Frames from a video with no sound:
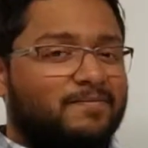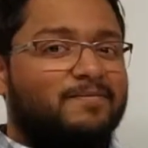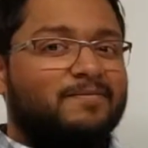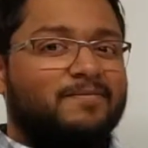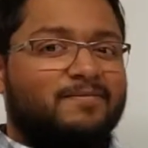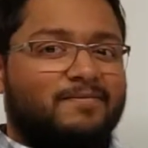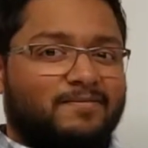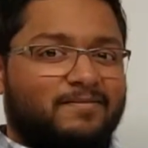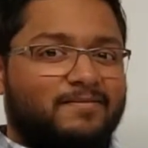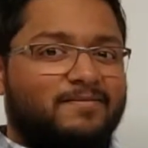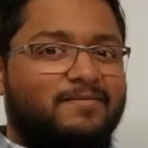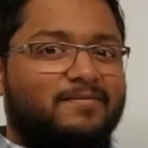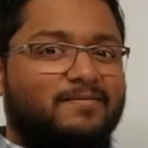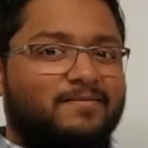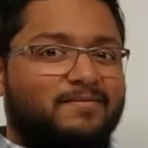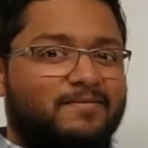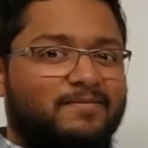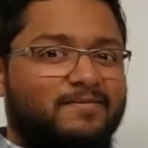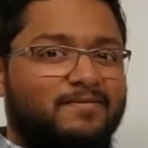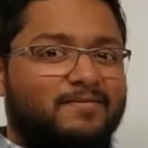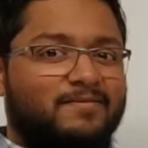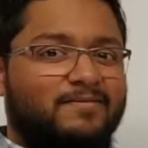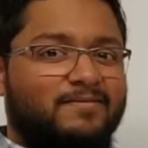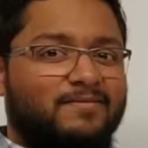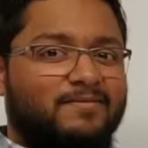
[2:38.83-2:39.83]

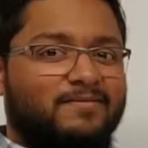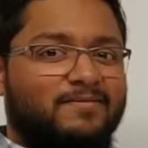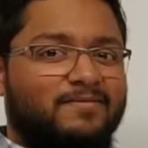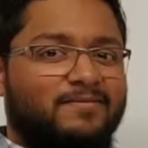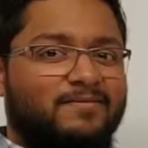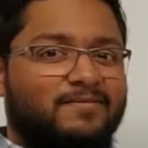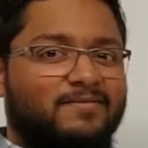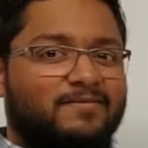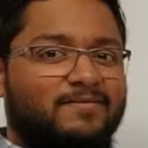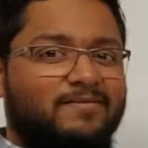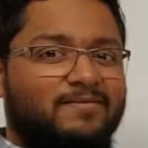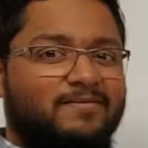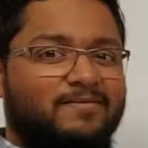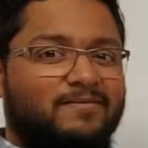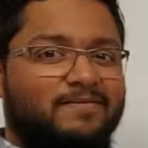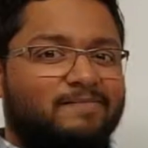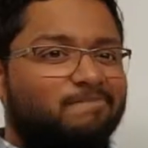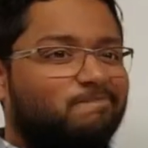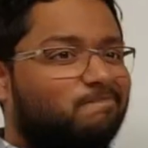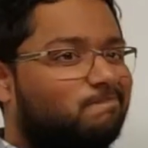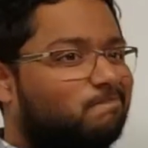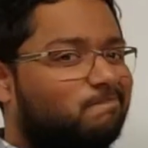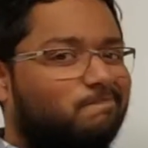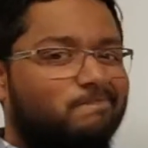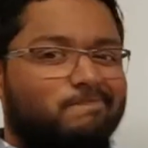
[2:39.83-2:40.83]

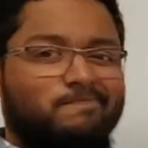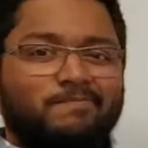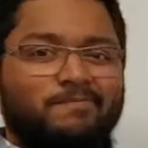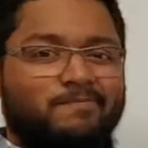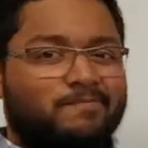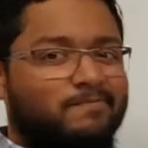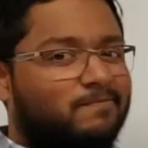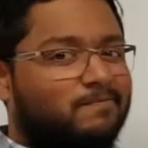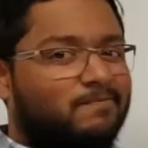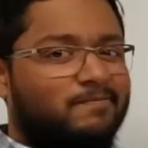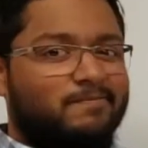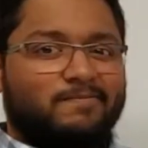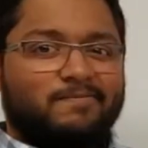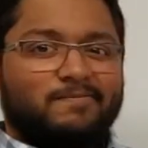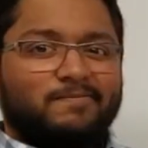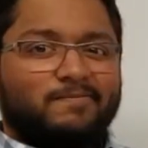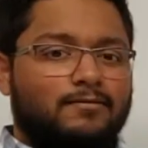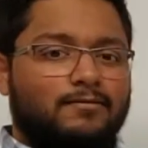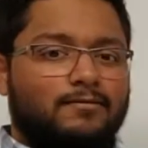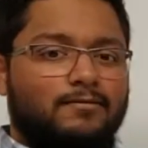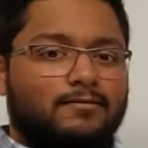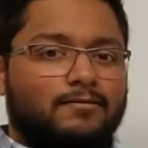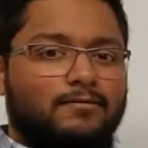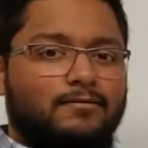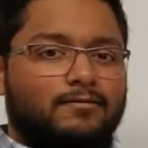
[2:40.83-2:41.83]

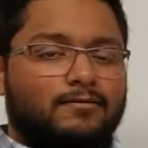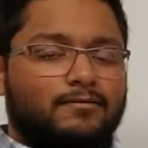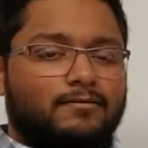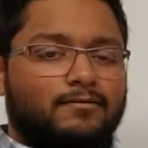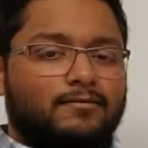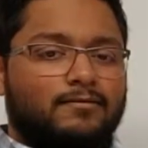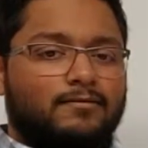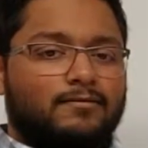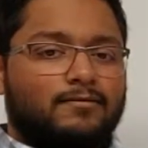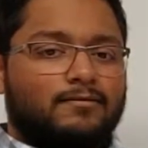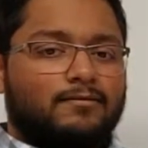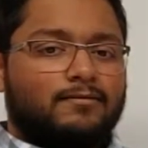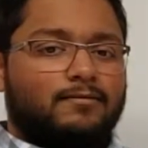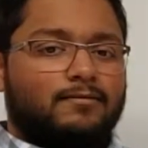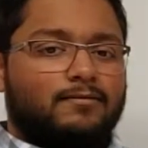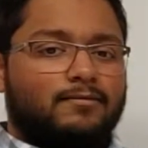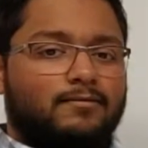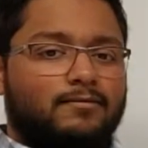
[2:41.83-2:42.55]
This person isn't speaking.